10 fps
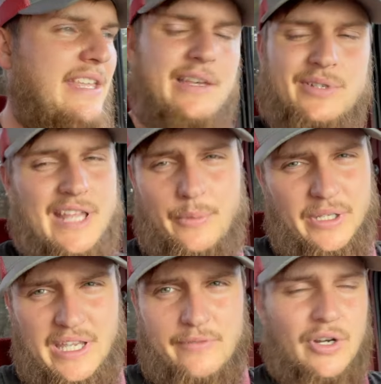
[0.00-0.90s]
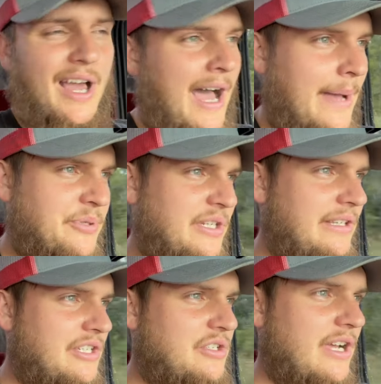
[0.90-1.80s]
there was not really ever an option in
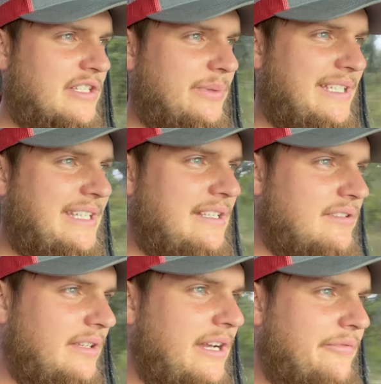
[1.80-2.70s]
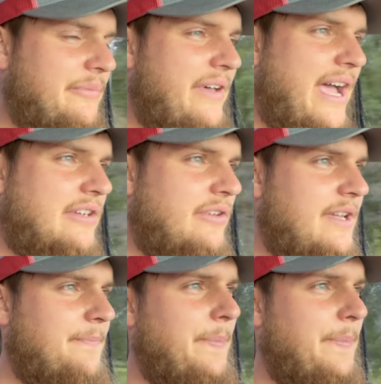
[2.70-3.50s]
these trucks with a diesel in it from factory.